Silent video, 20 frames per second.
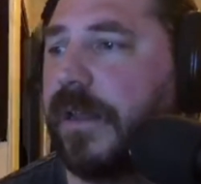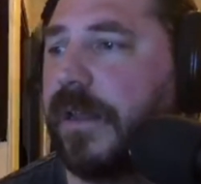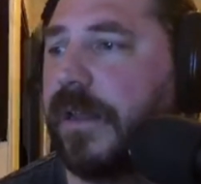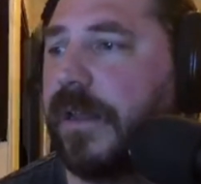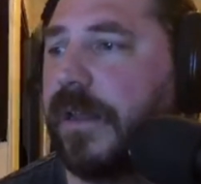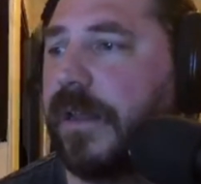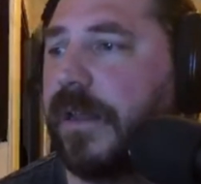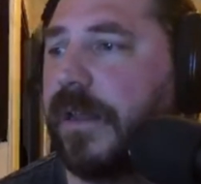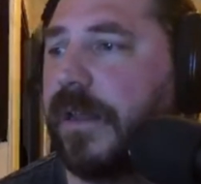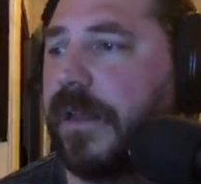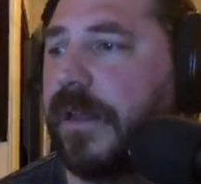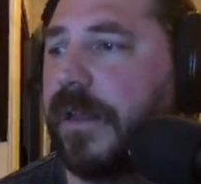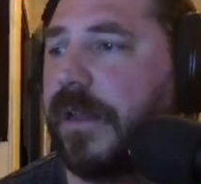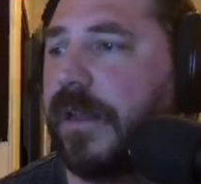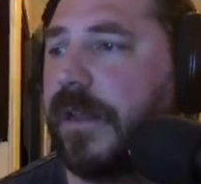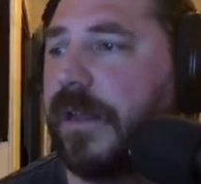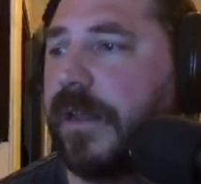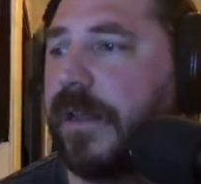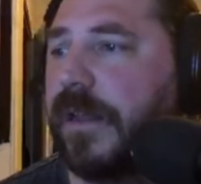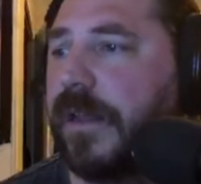So
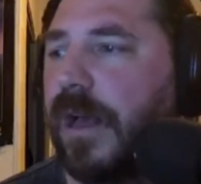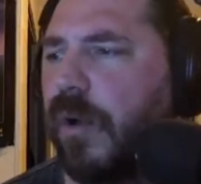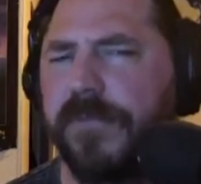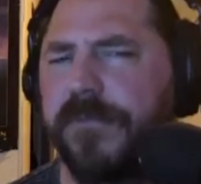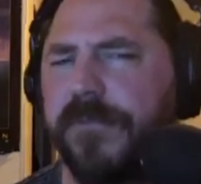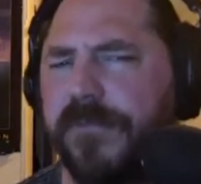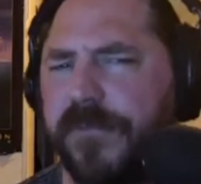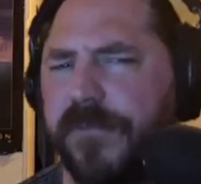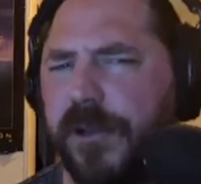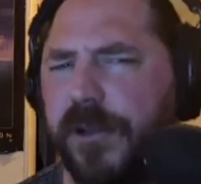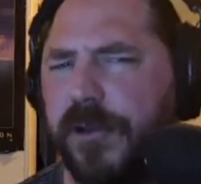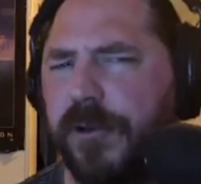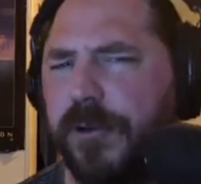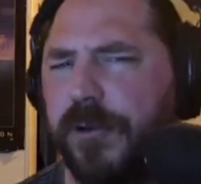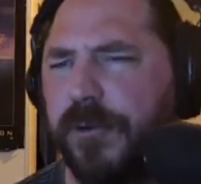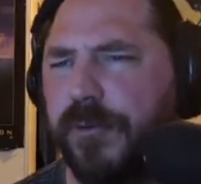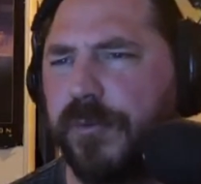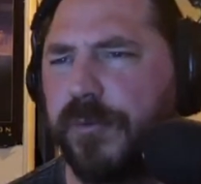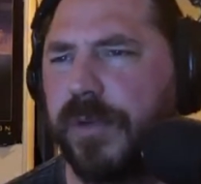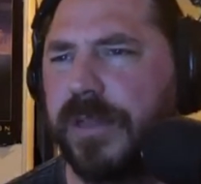Olwen
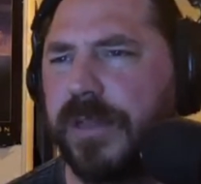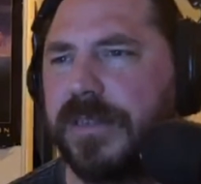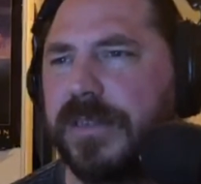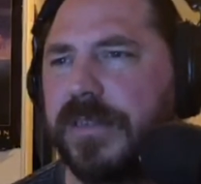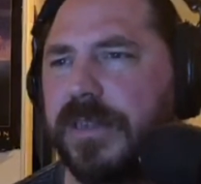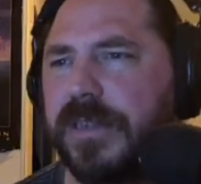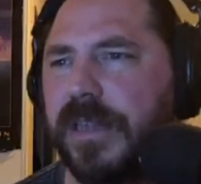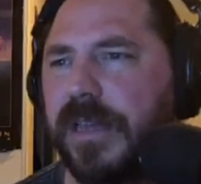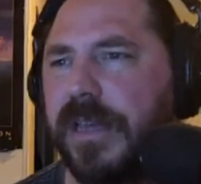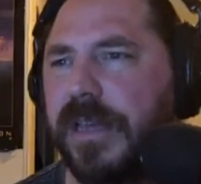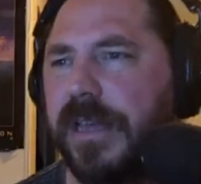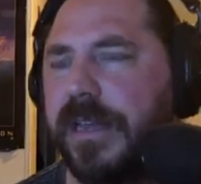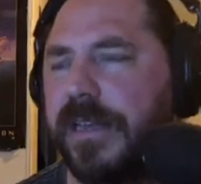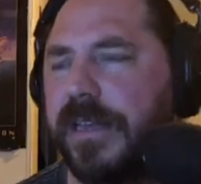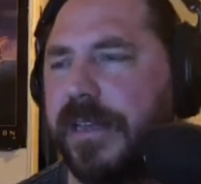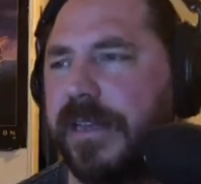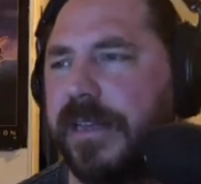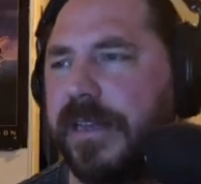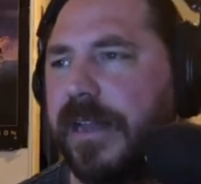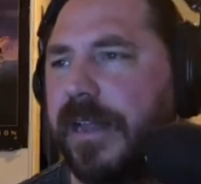Fuhr was
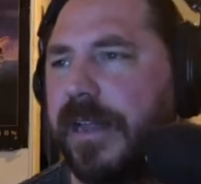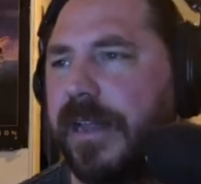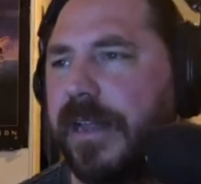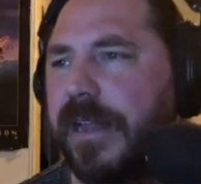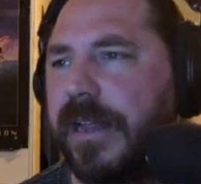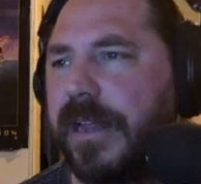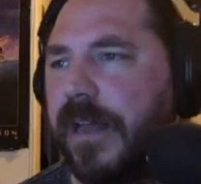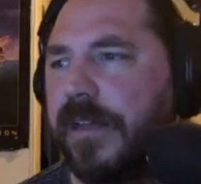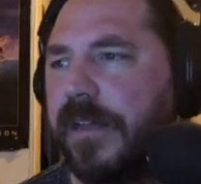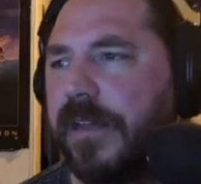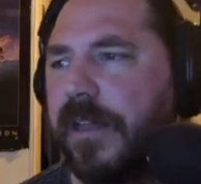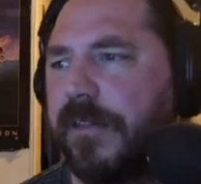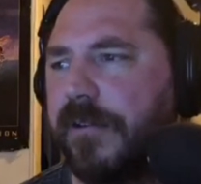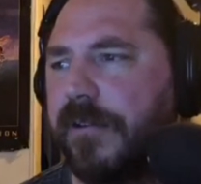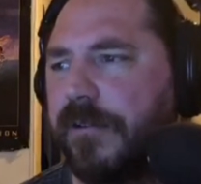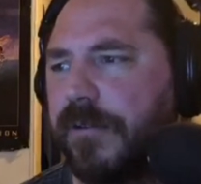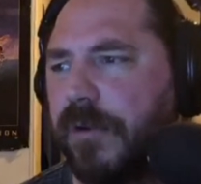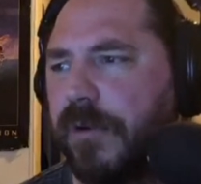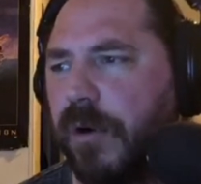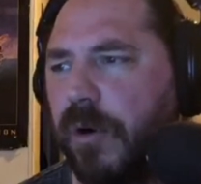in
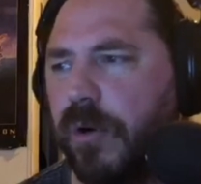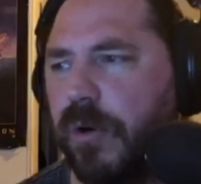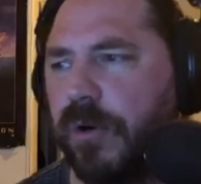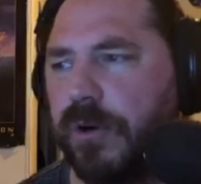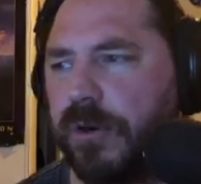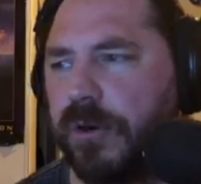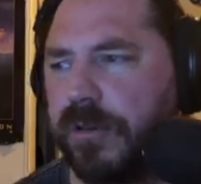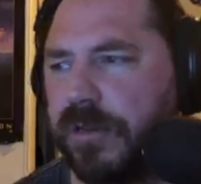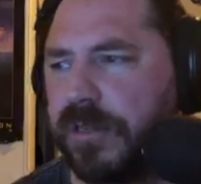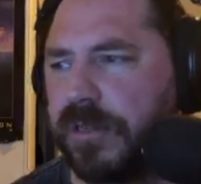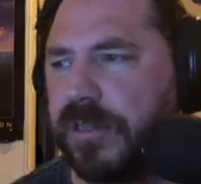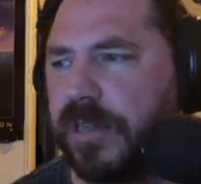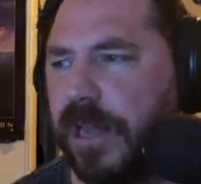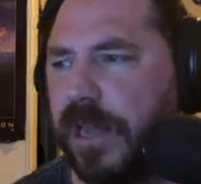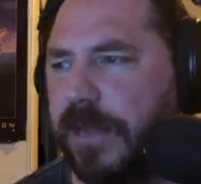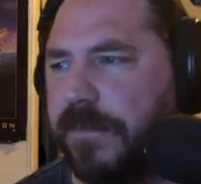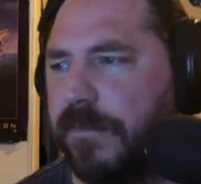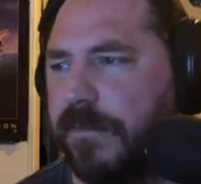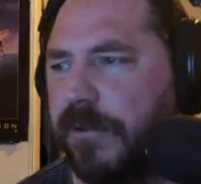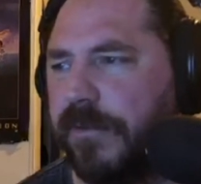another horror
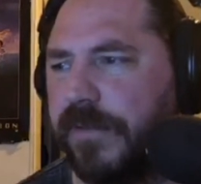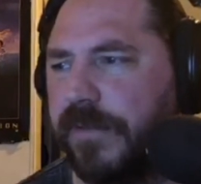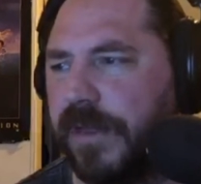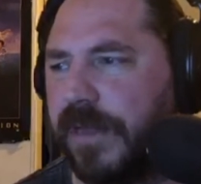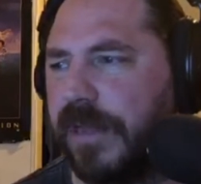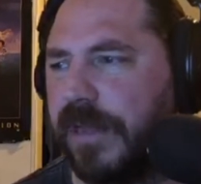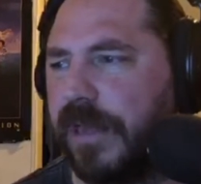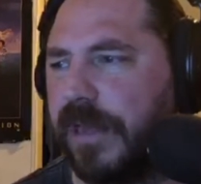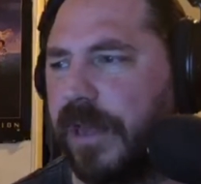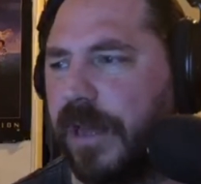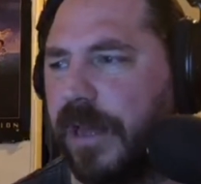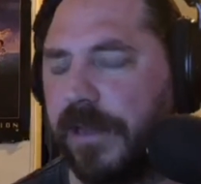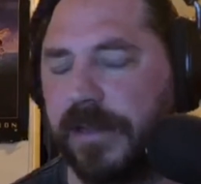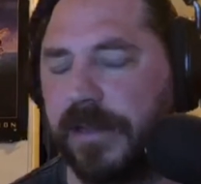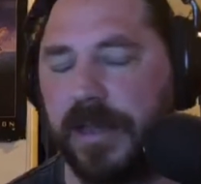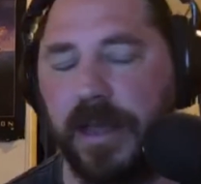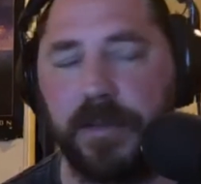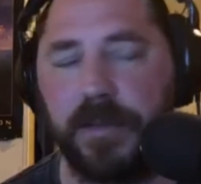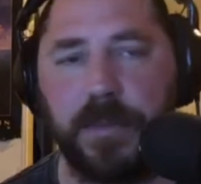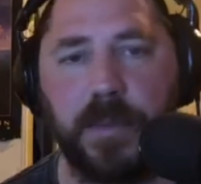type movie.
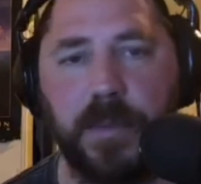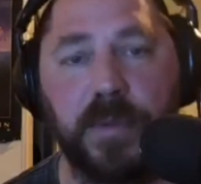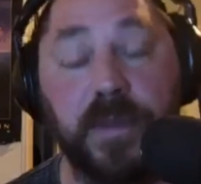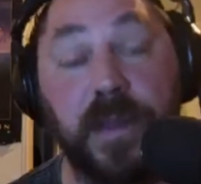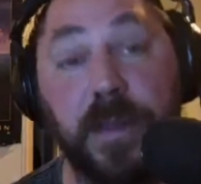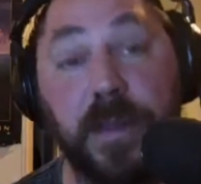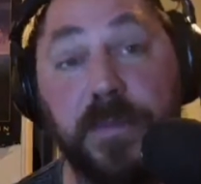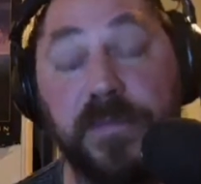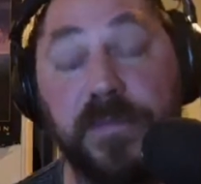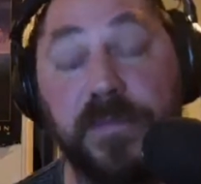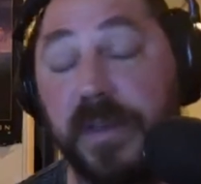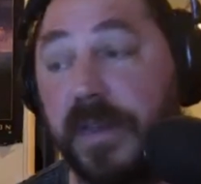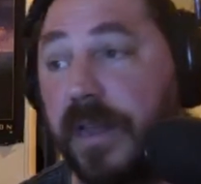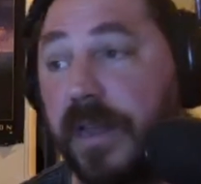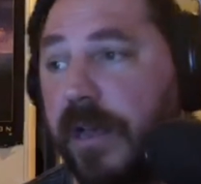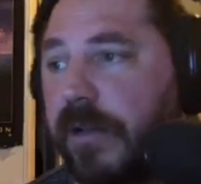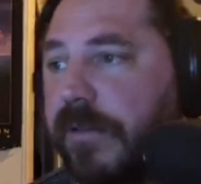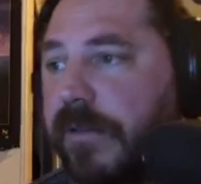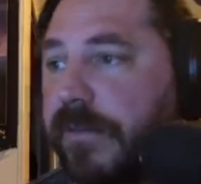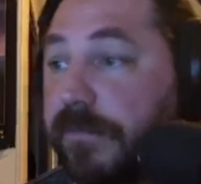Can't remember the name of it
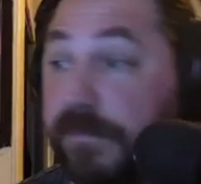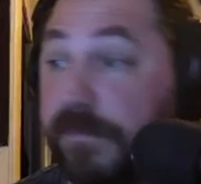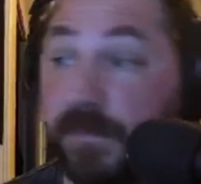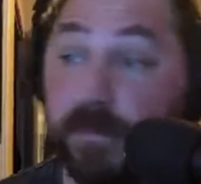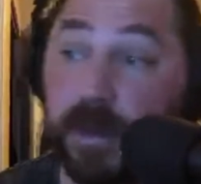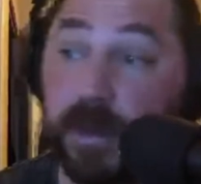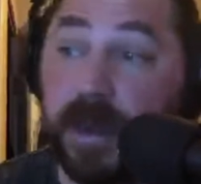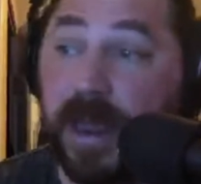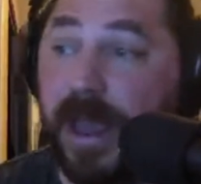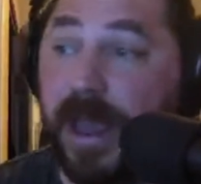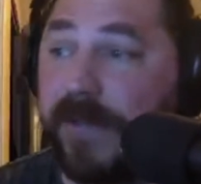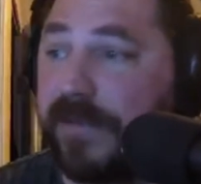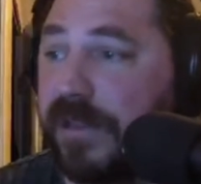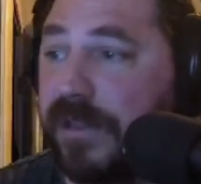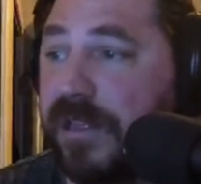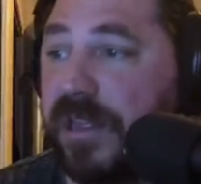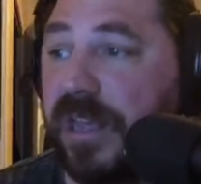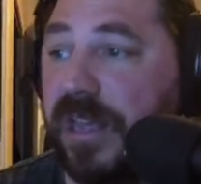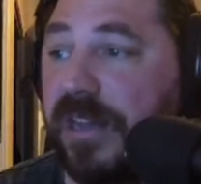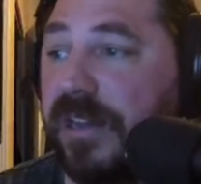now, but I haven't
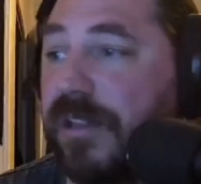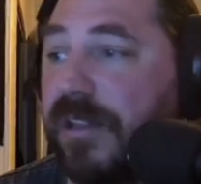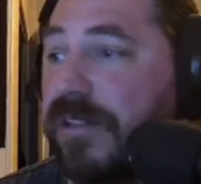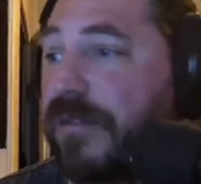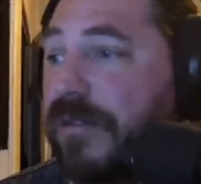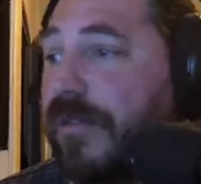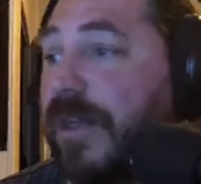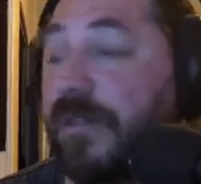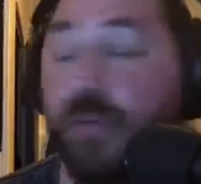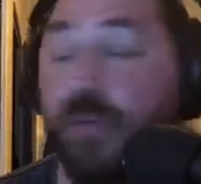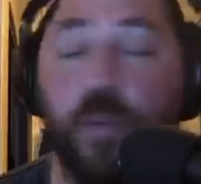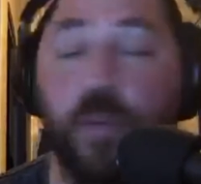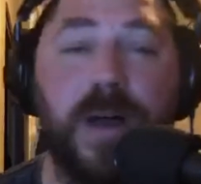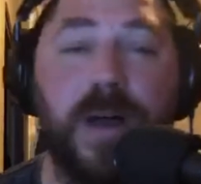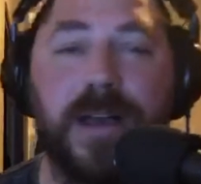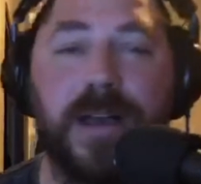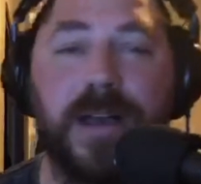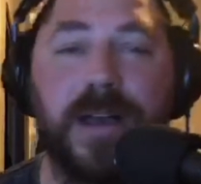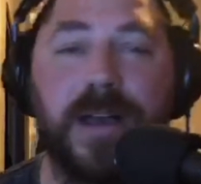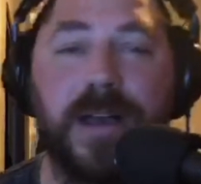seen it, so that's
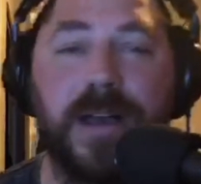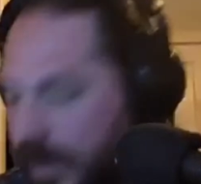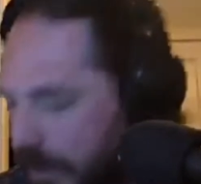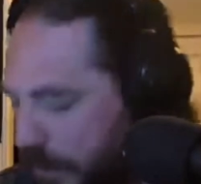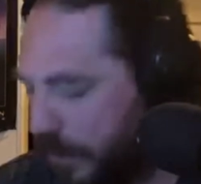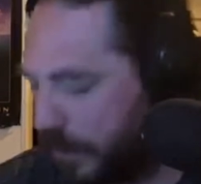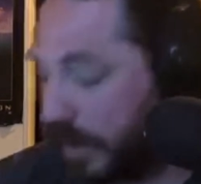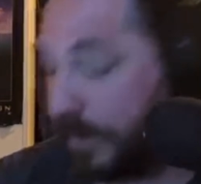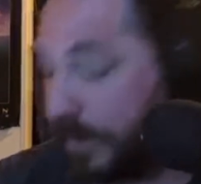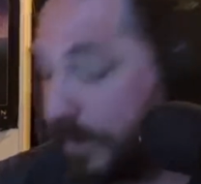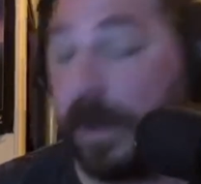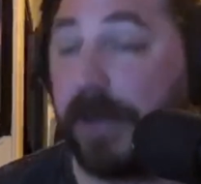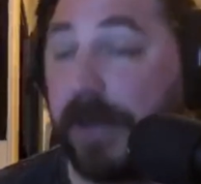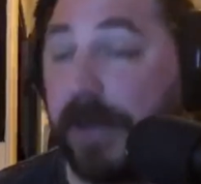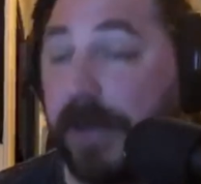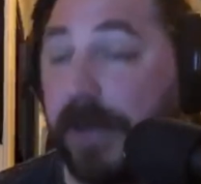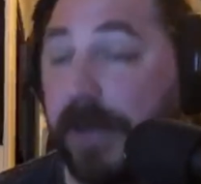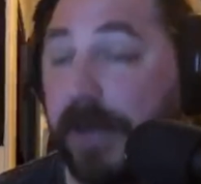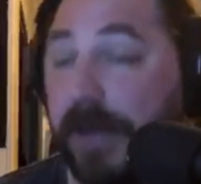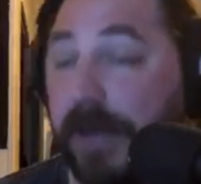why. But
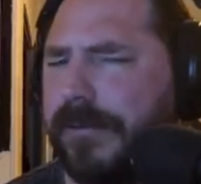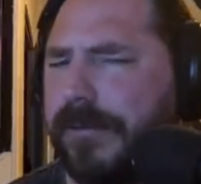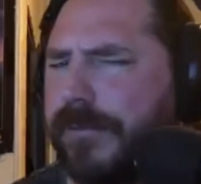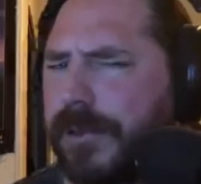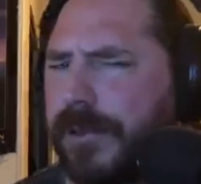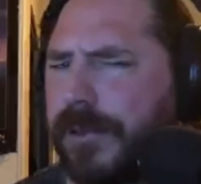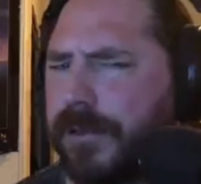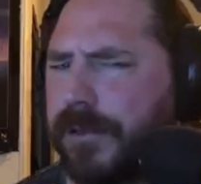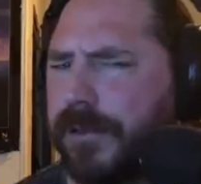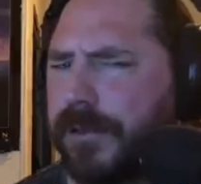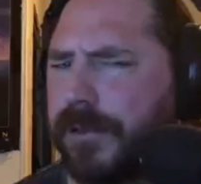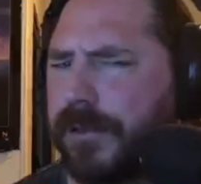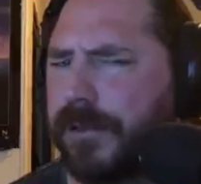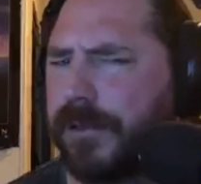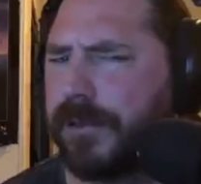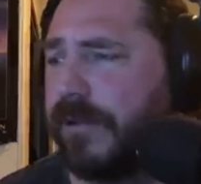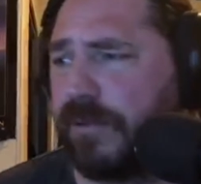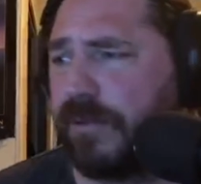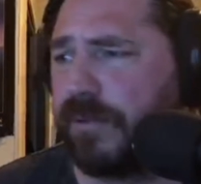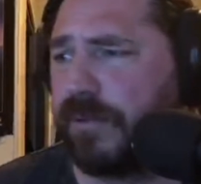apparently it was good. It
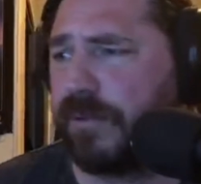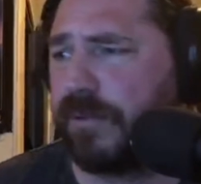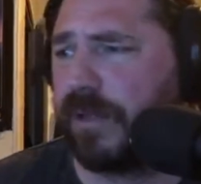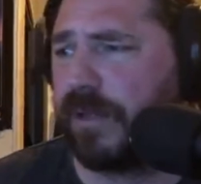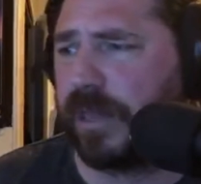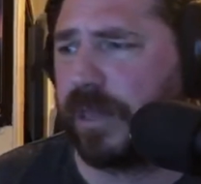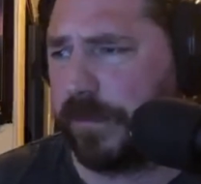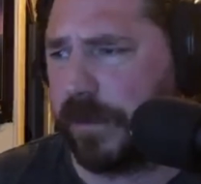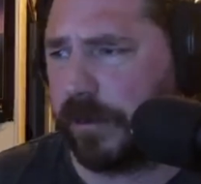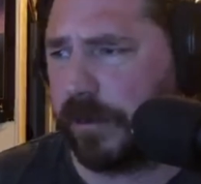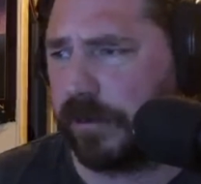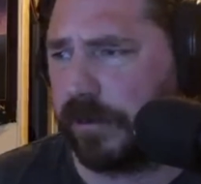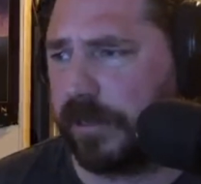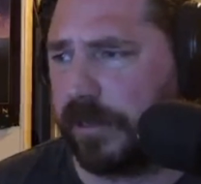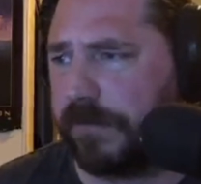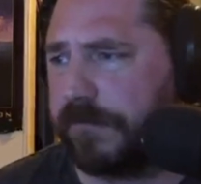was really good, apparently.